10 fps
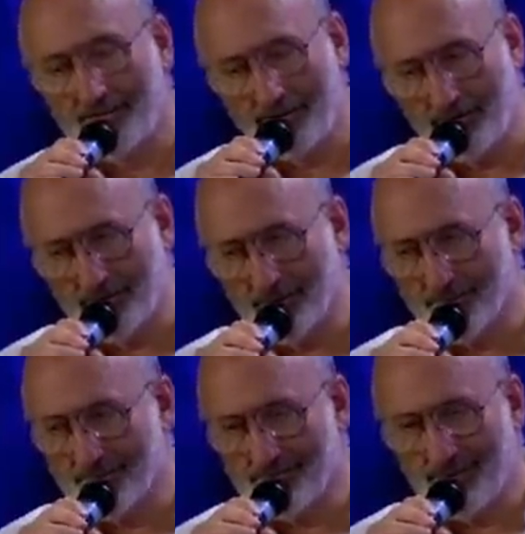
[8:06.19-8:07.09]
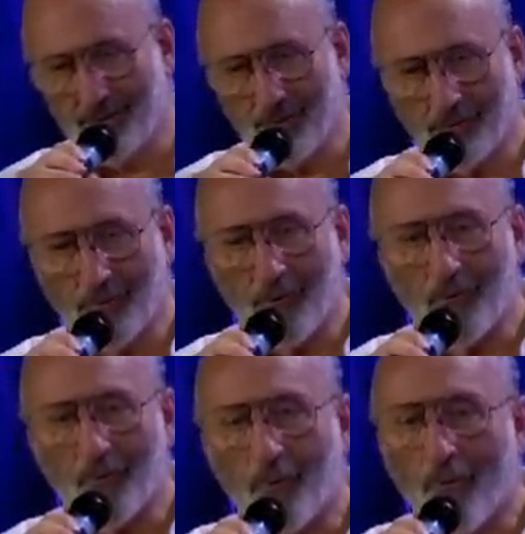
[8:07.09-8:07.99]
you don't, you don't
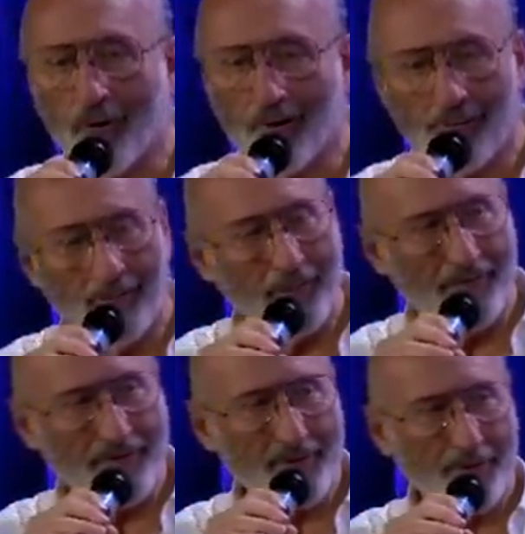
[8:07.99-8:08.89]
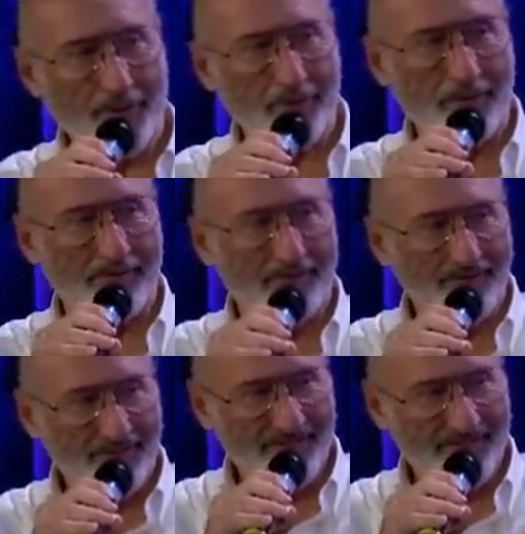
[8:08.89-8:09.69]
quarrel with the short shrift